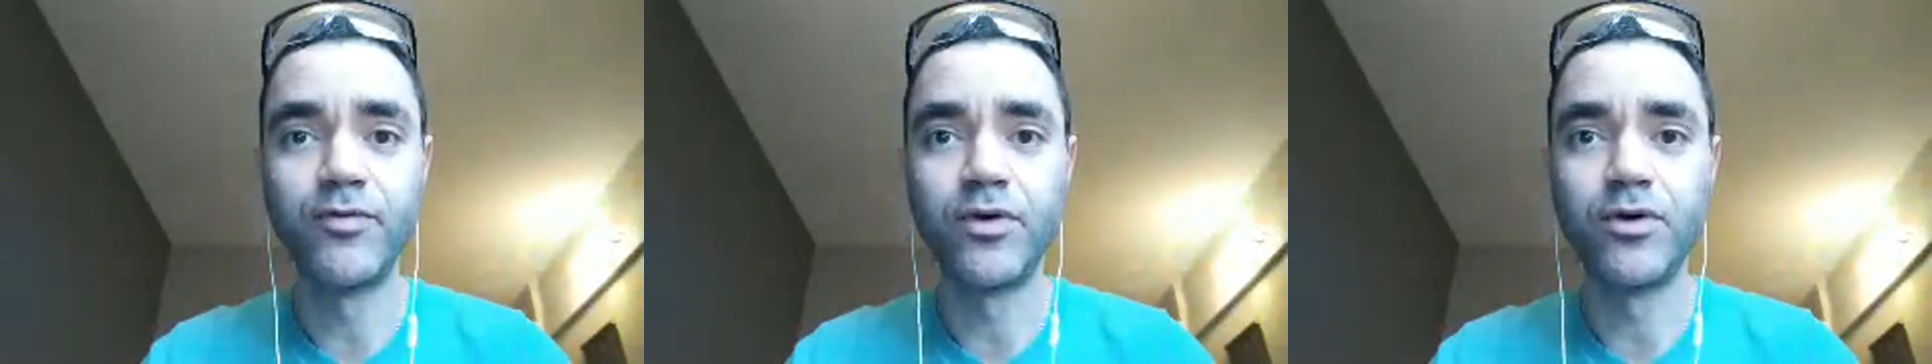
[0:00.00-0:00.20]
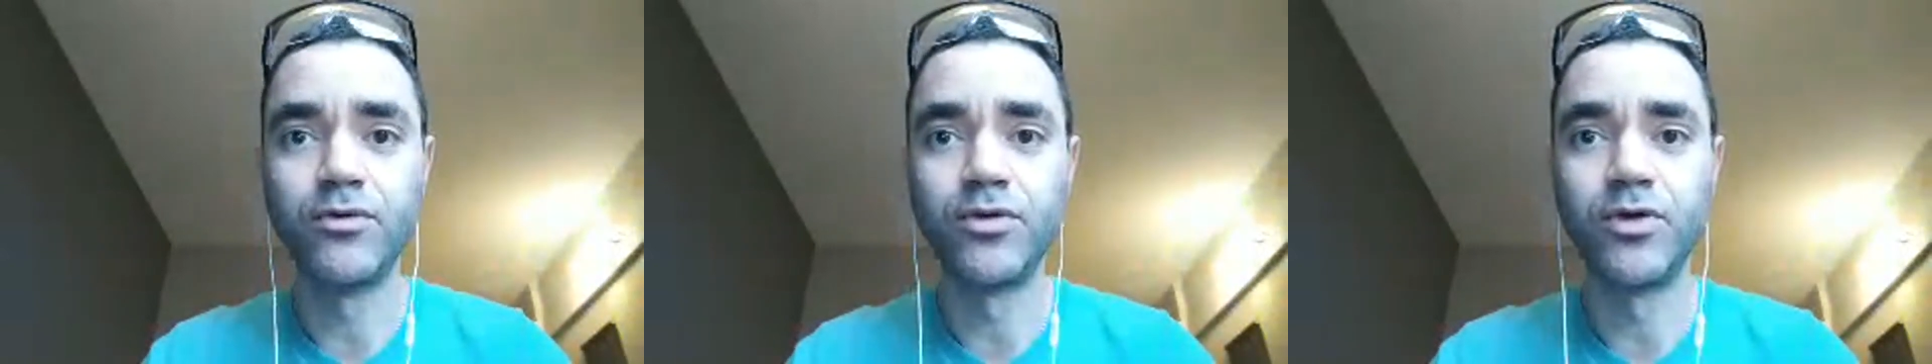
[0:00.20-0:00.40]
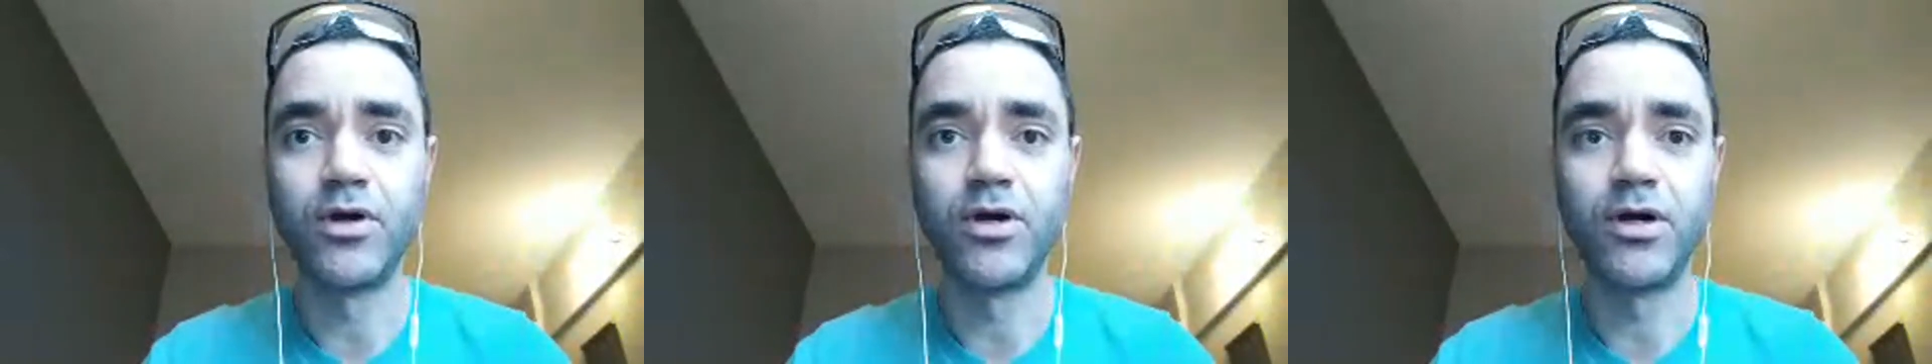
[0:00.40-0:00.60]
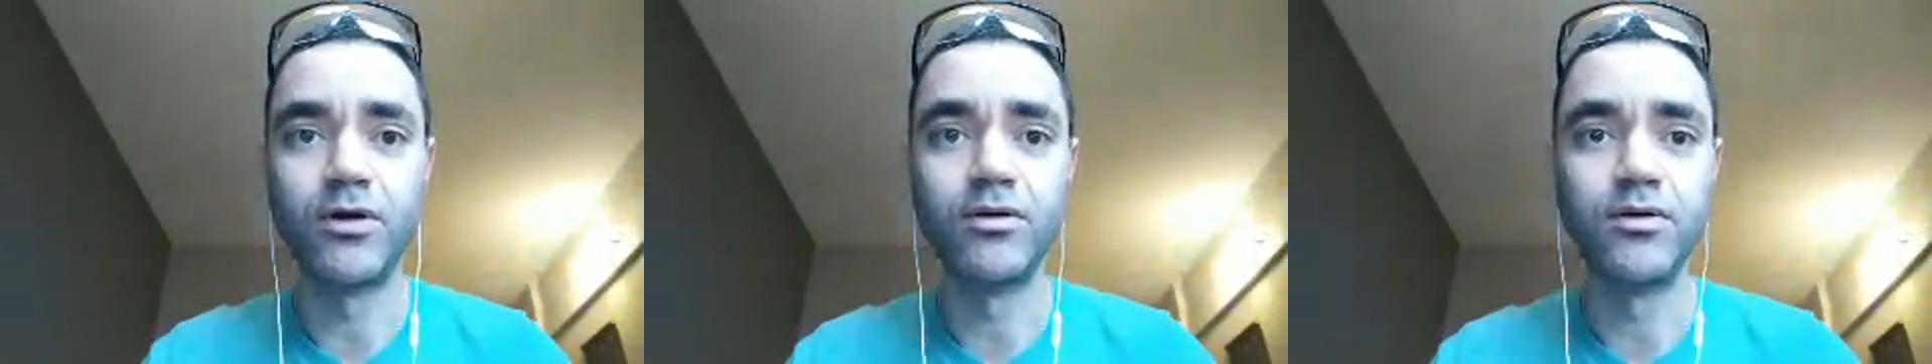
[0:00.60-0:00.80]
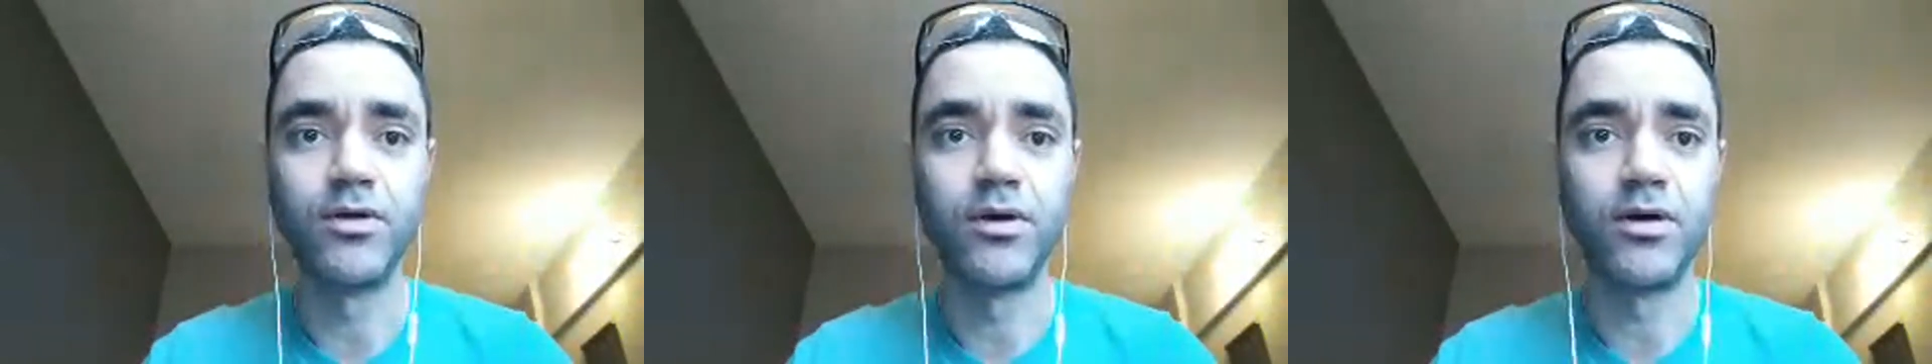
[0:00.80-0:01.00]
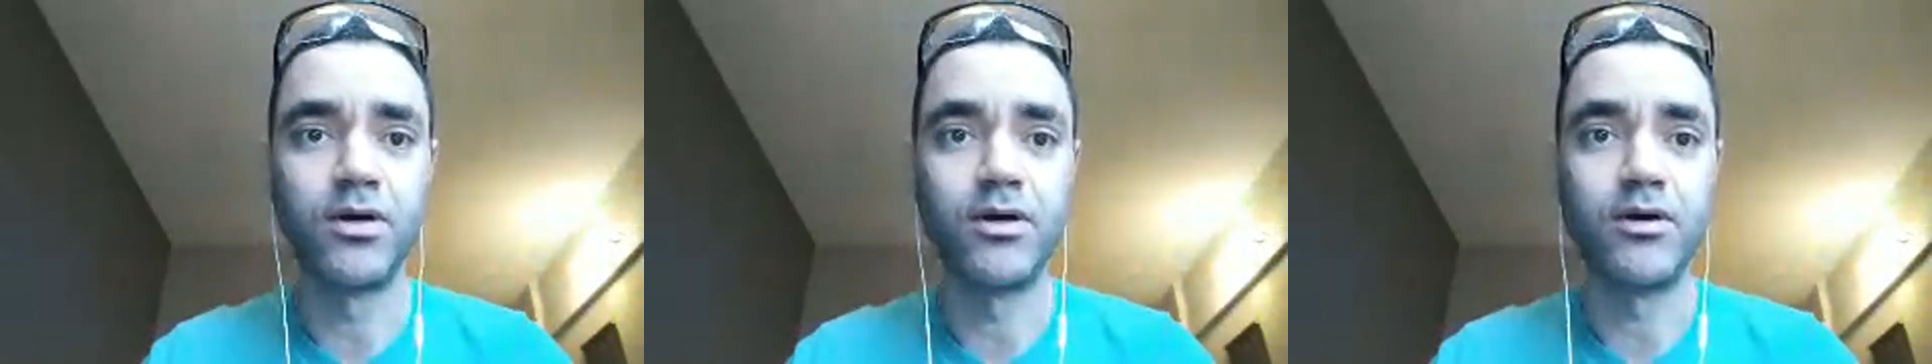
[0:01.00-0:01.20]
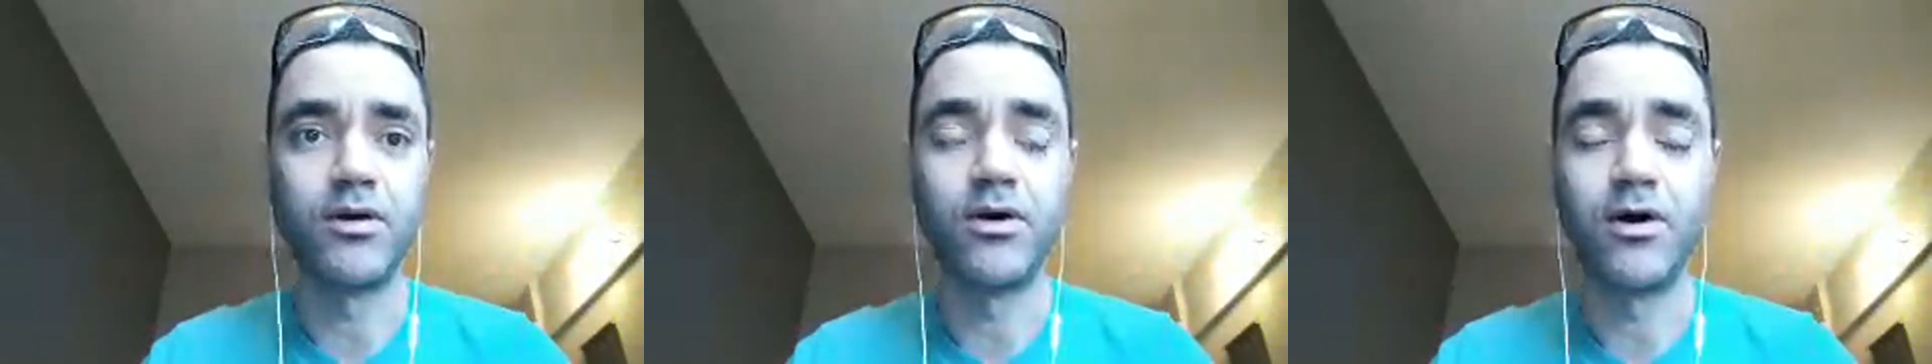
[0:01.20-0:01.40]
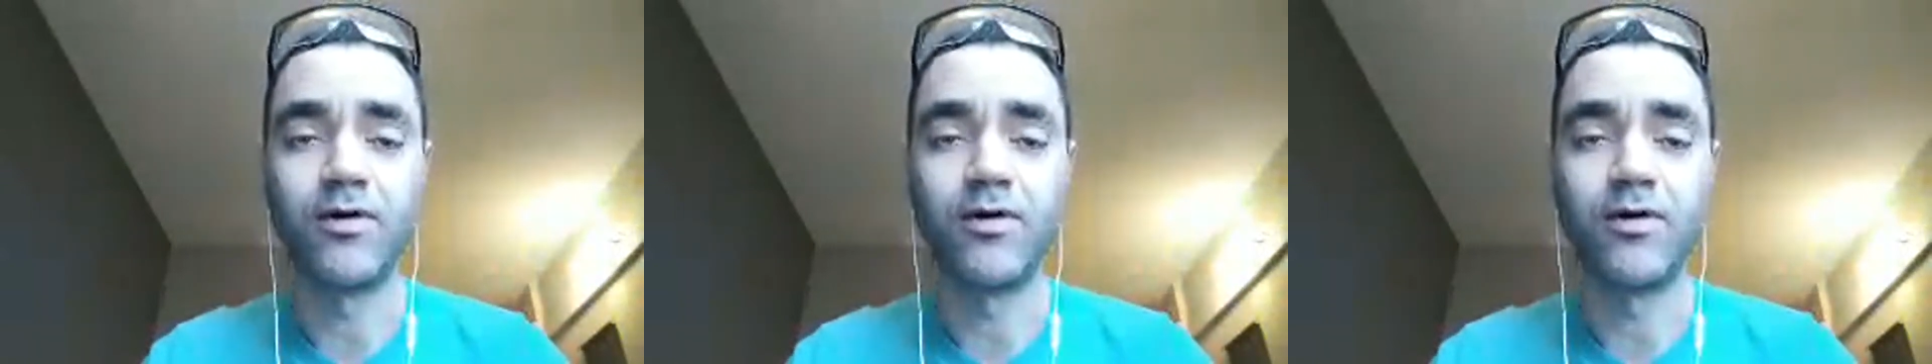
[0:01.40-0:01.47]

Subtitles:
from your